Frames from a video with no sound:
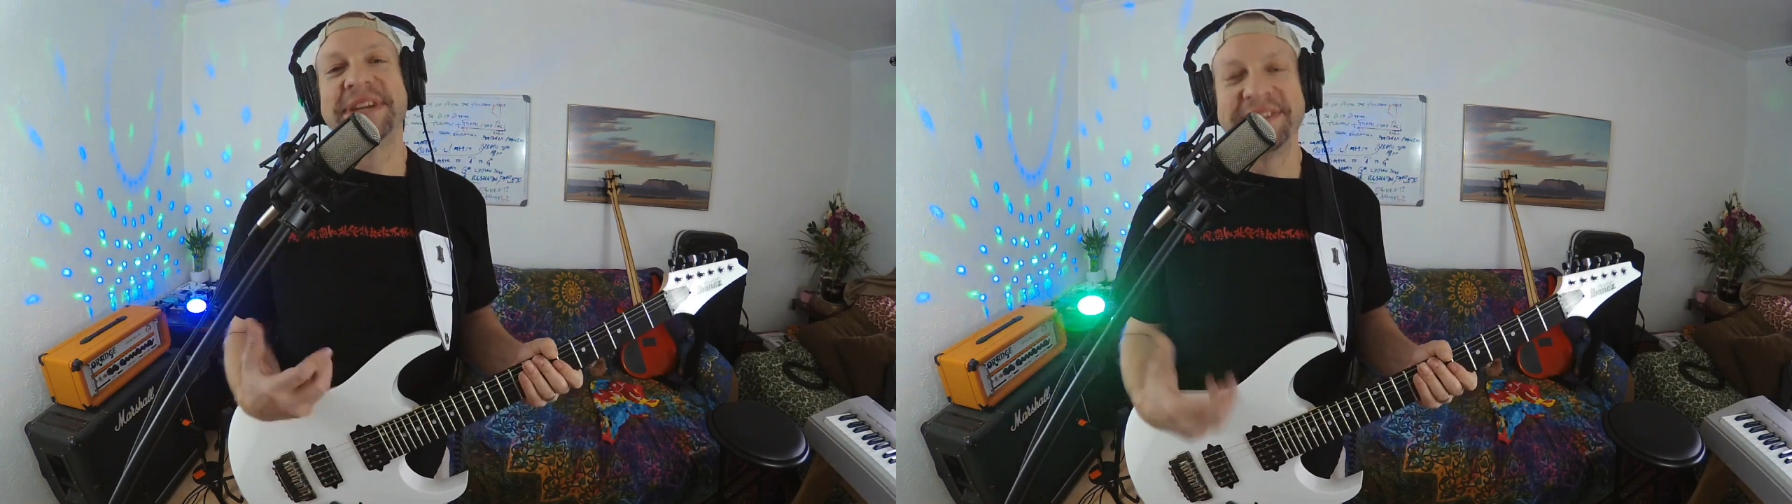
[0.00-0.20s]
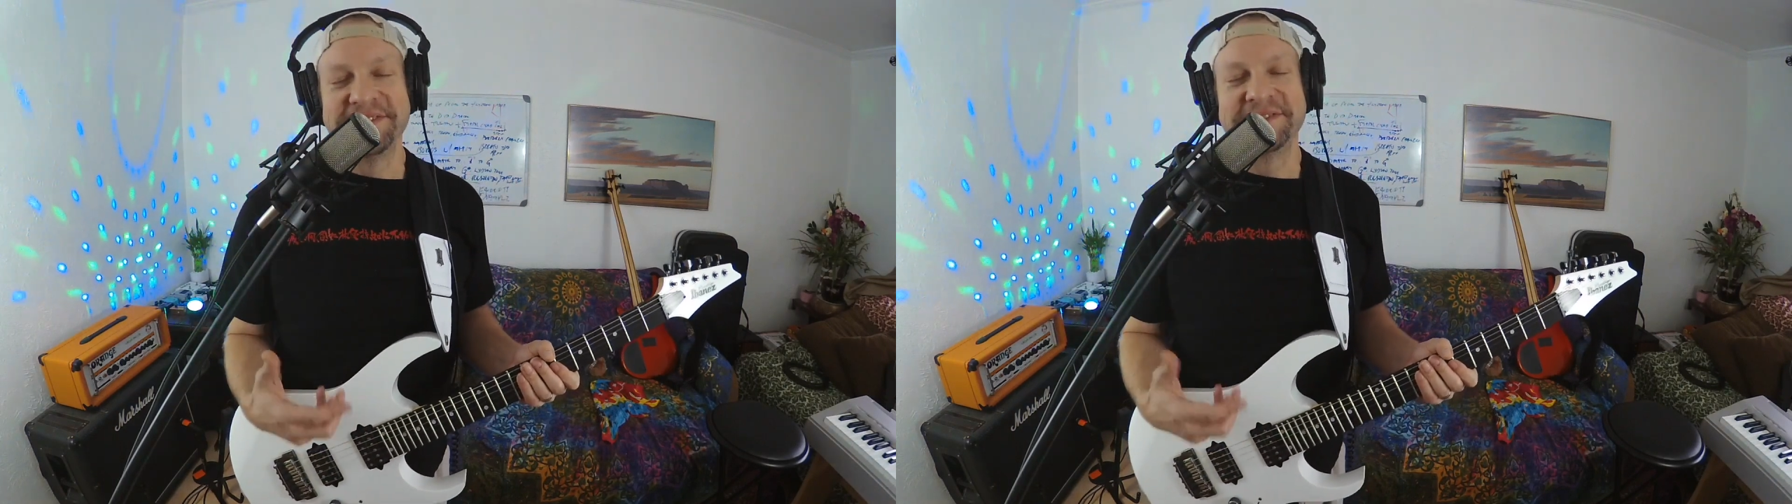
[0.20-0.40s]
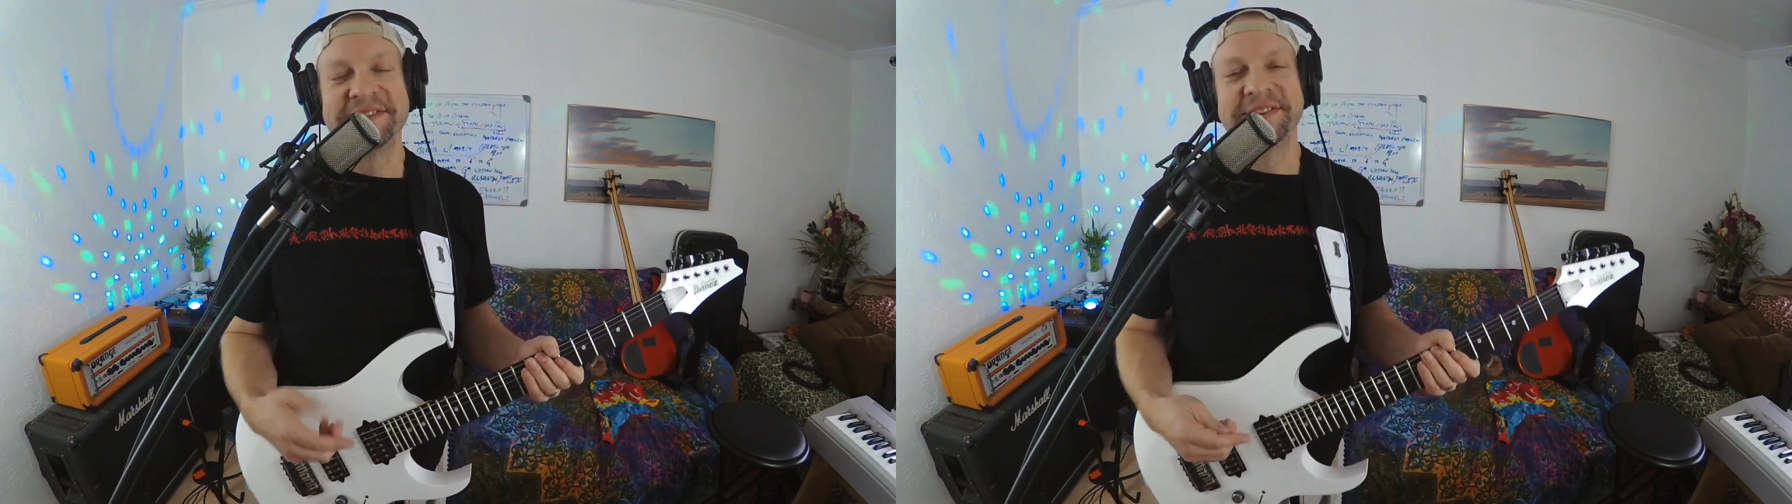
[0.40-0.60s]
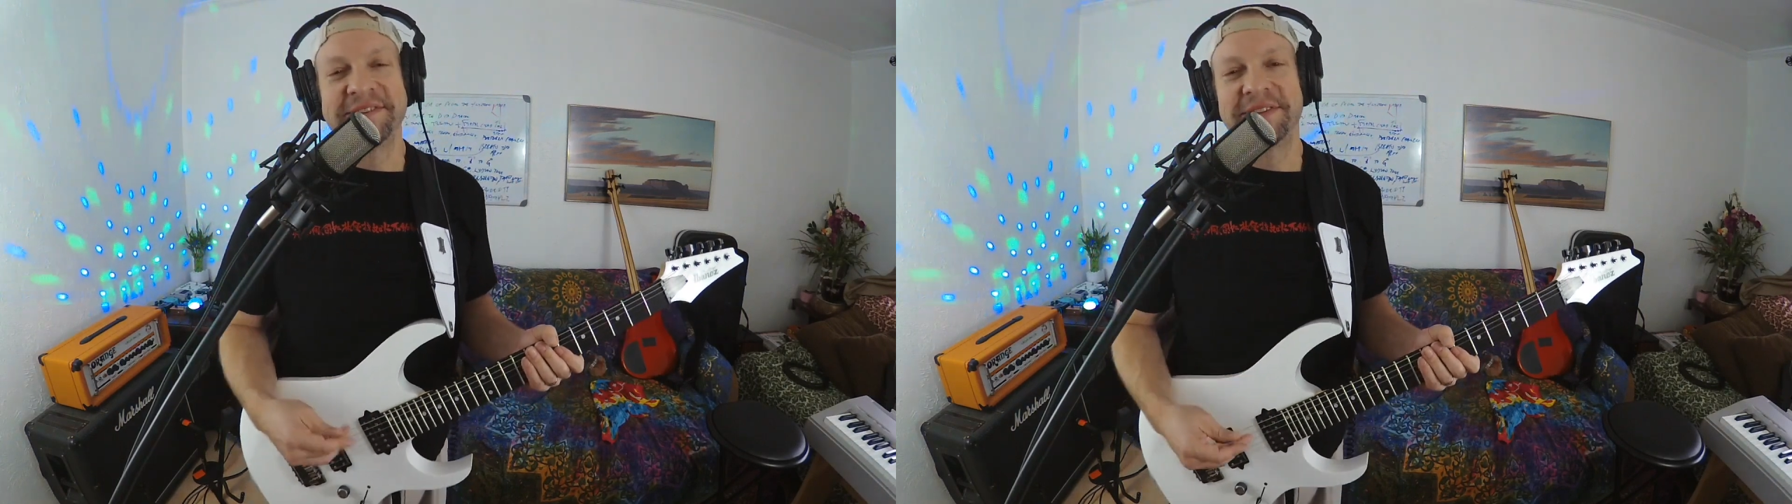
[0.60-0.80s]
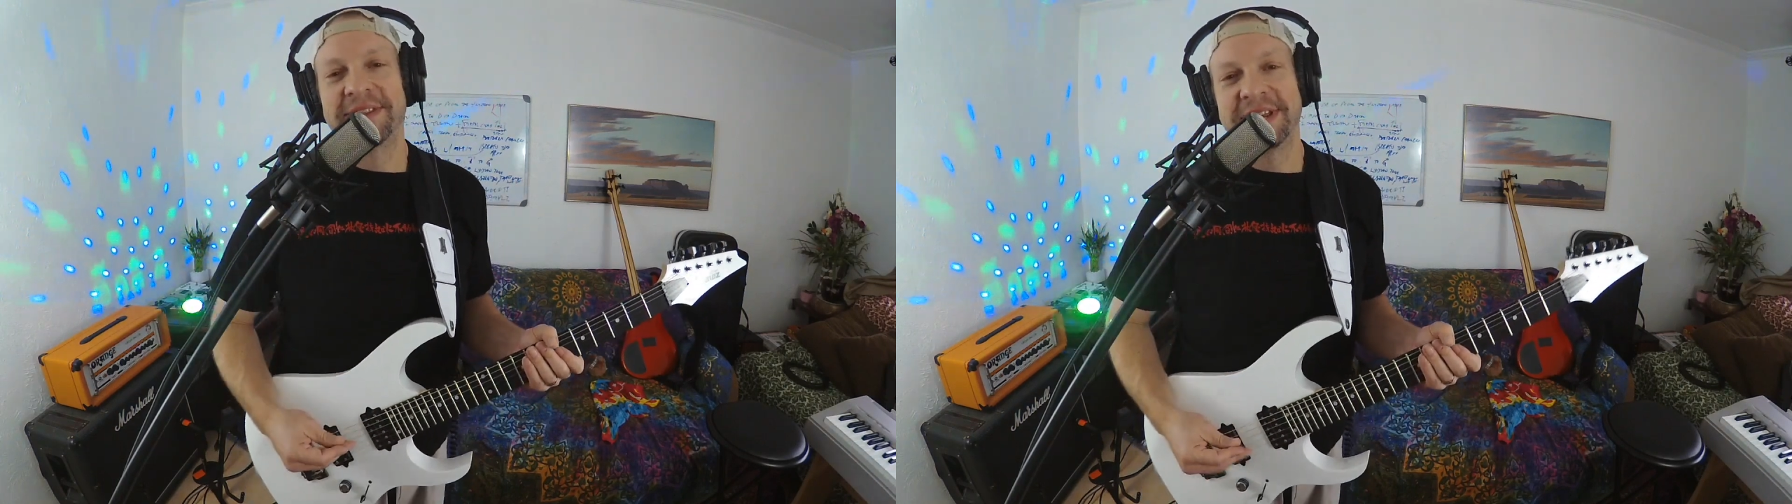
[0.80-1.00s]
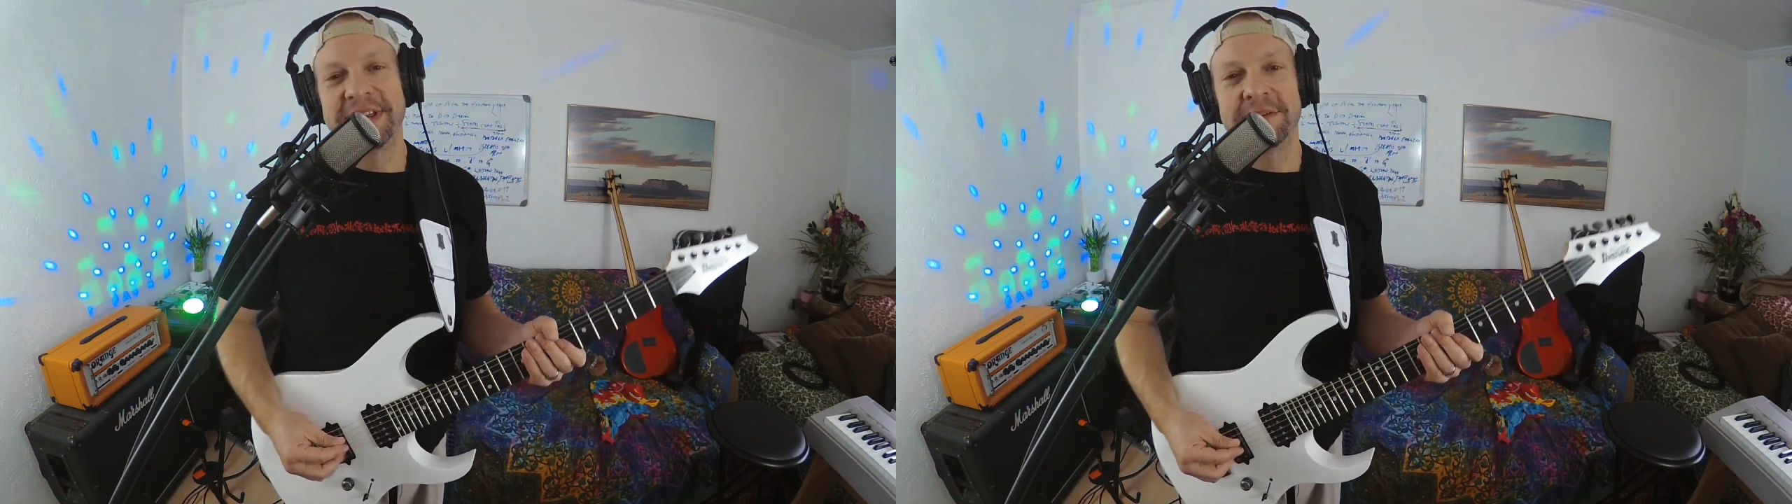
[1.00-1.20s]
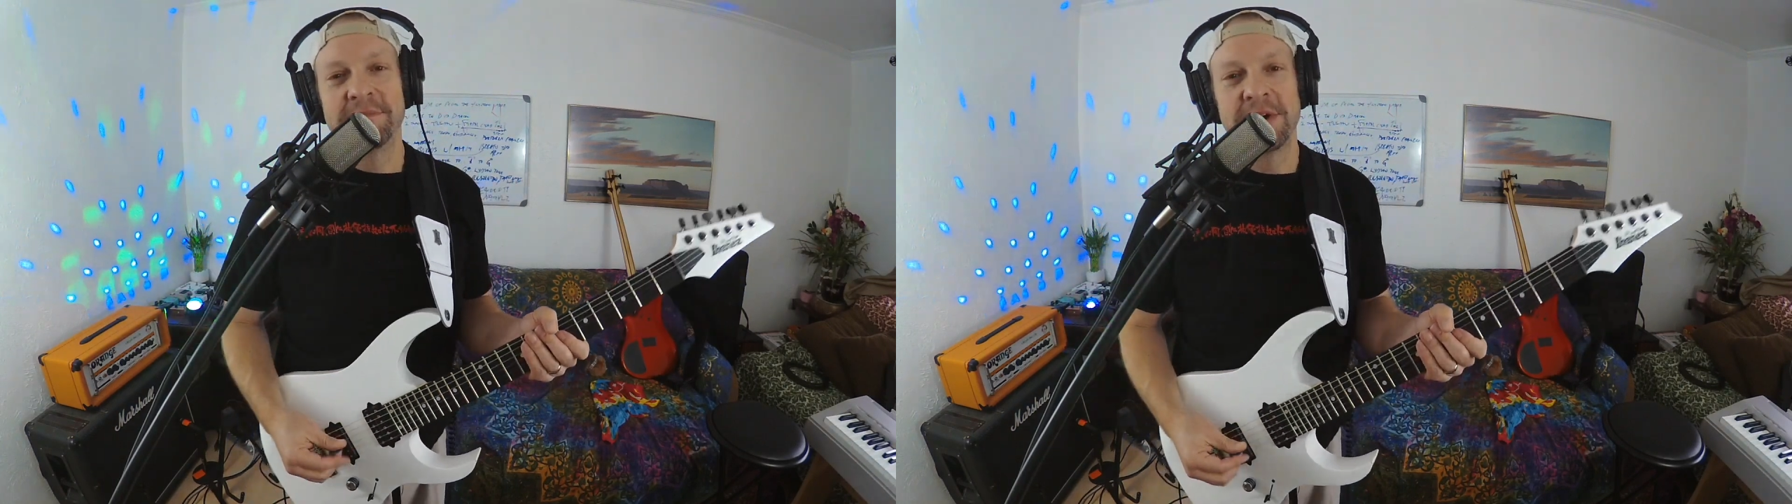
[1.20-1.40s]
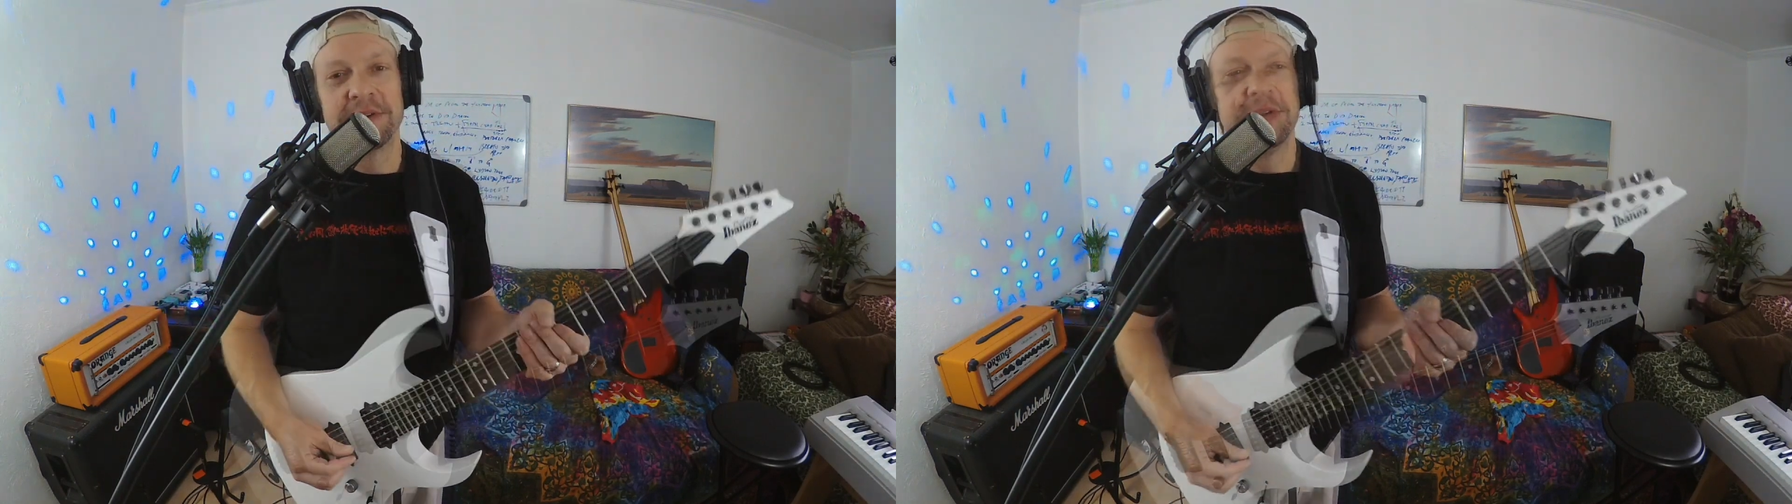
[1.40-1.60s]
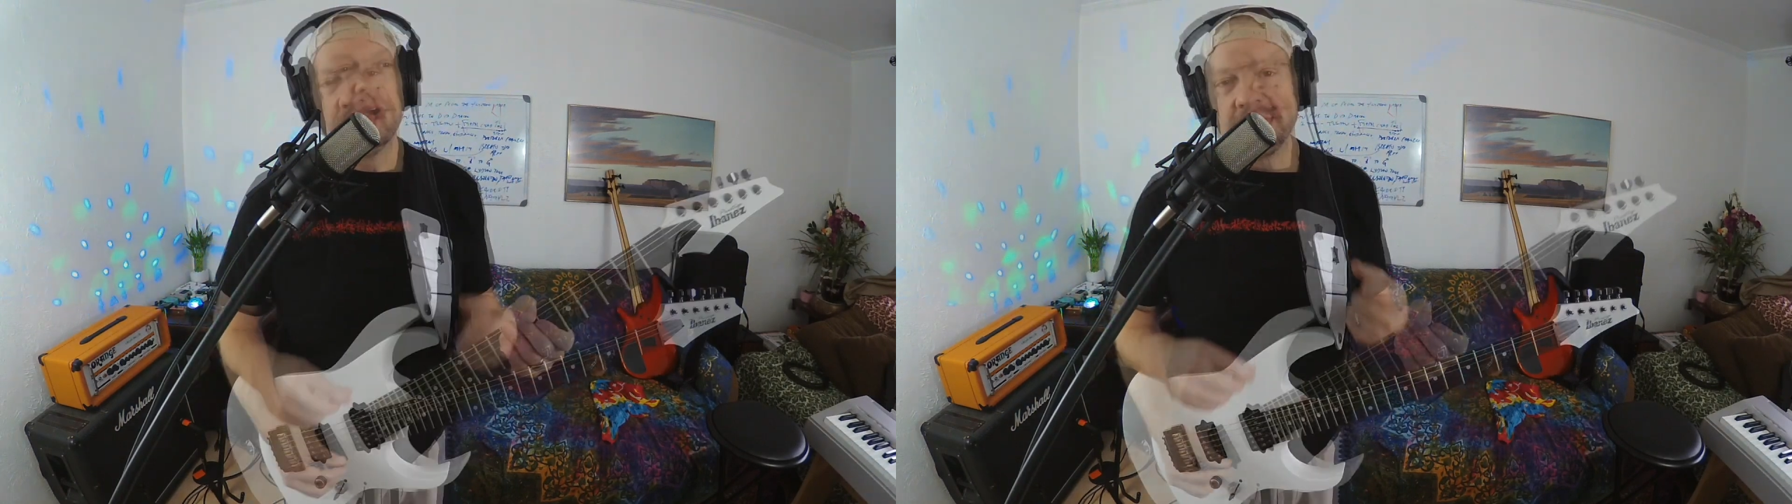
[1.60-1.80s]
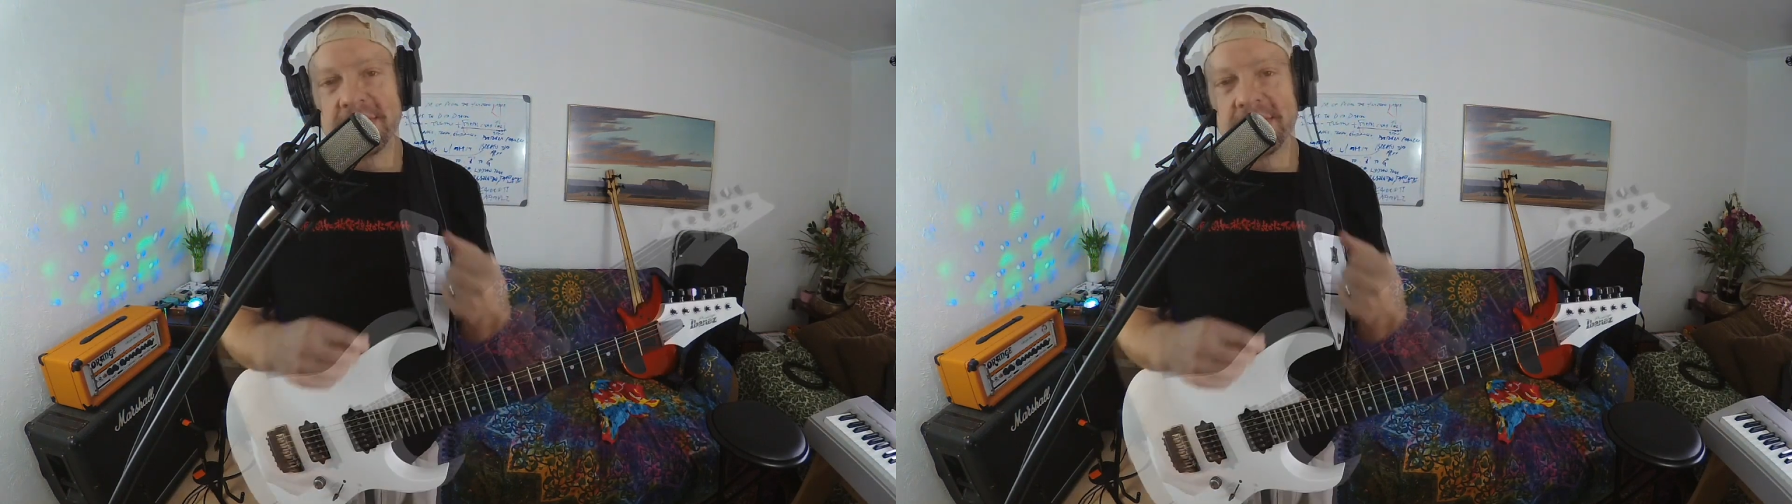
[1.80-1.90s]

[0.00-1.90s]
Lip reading: and uses of the Lydian mode.